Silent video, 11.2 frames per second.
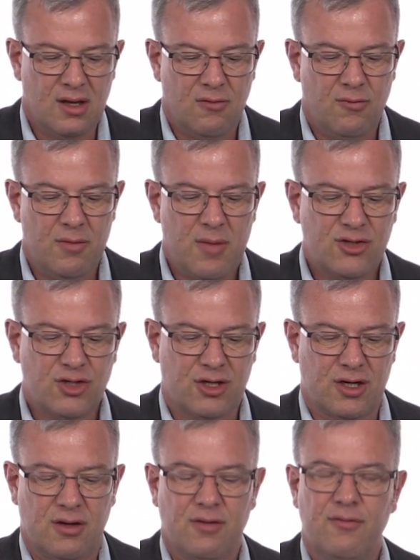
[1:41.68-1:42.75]
We measure
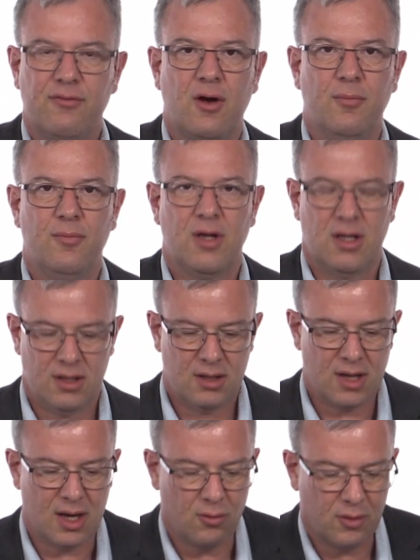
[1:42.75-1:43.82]
from
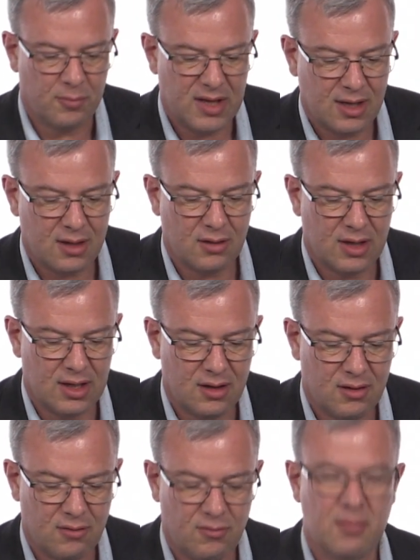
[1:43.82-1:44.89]
our beaker
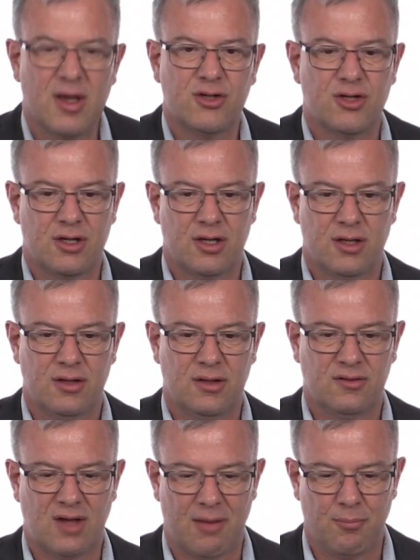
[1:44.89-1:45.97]
here, we measure the
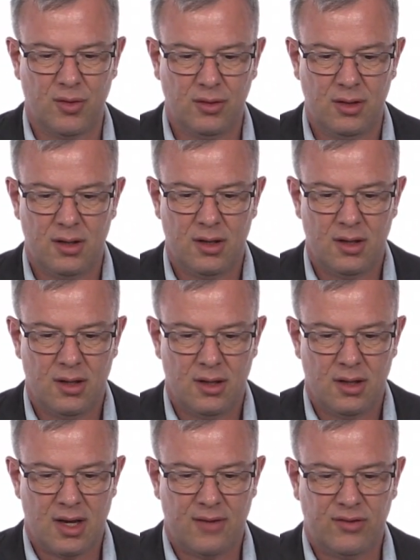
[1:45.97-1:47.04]
sample,
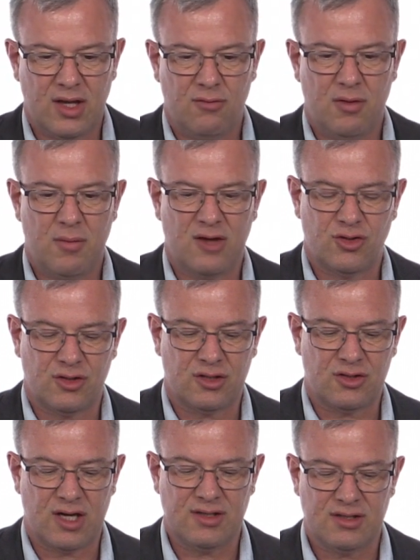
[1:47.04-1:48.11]
and there we measure the
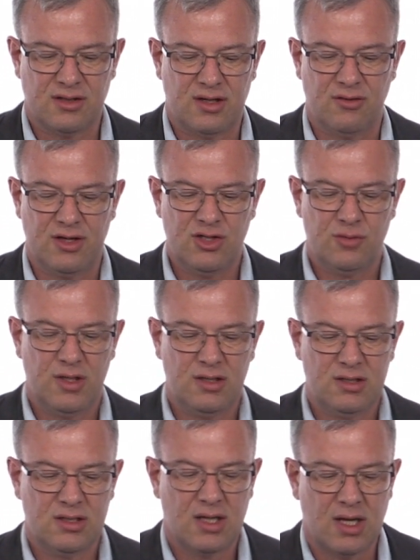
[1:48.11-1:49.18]
tracer
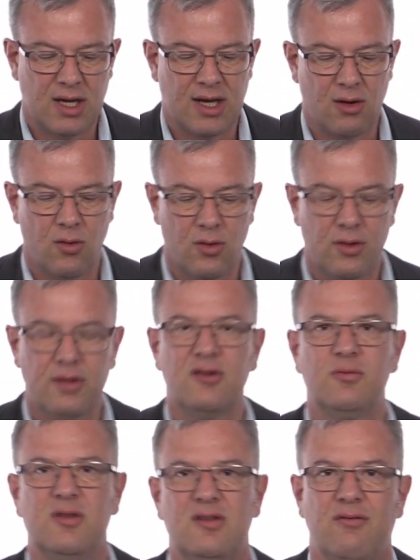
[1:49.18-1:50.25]
enrichment or the
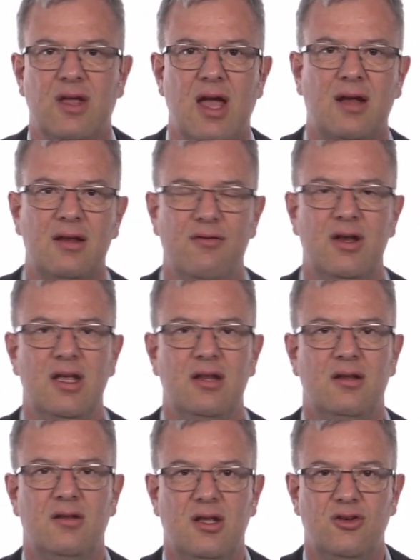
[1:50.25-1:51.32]
specific activity in the
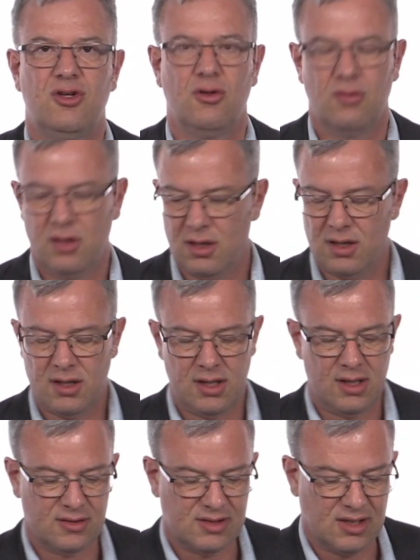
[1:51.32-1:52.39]
tissue.
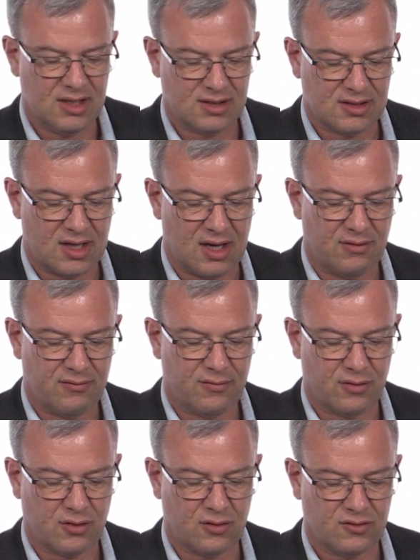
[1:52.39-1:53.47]
Here C is again for
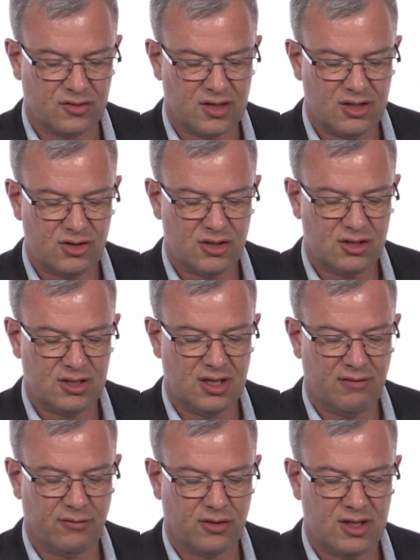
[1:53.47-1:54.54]
the concentration, T
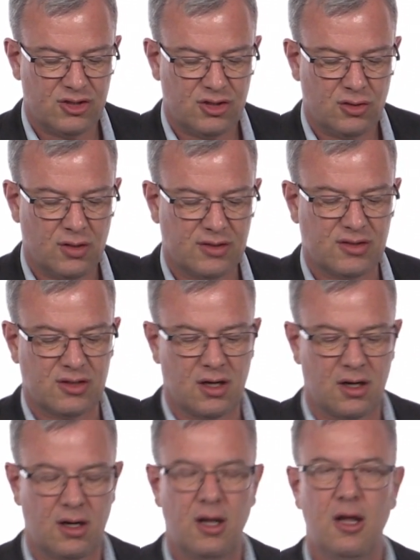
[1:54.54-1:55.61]
for tissue, and
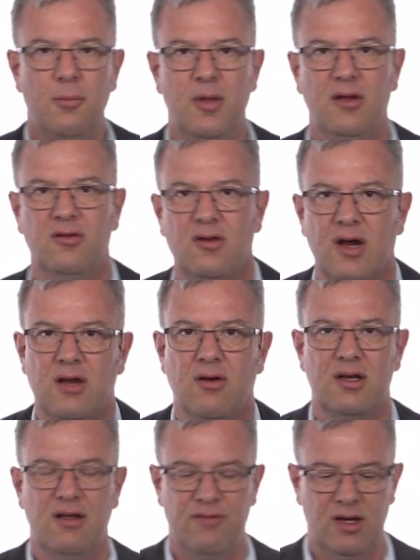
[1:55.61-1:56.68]
star means the
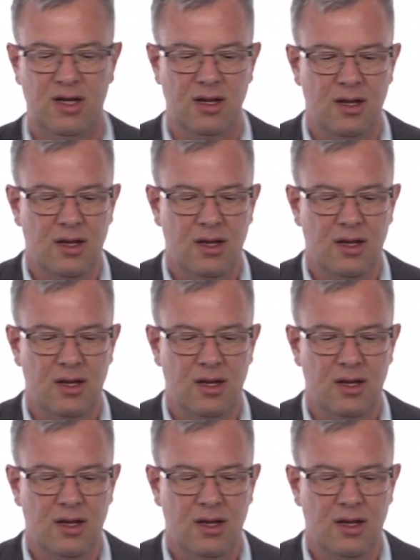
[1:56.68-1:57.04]
radioactivity.